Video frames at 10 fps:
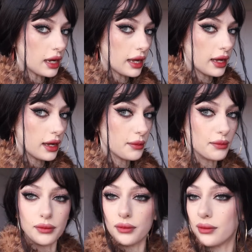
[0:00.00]

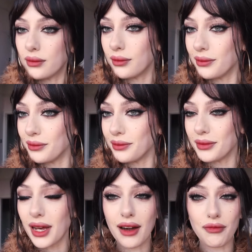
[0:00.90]
I?
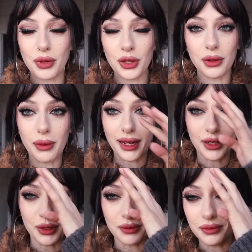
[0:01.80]
I've put the wig
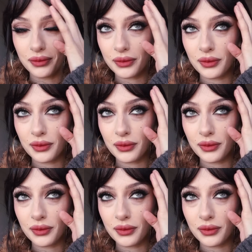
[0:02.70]
on.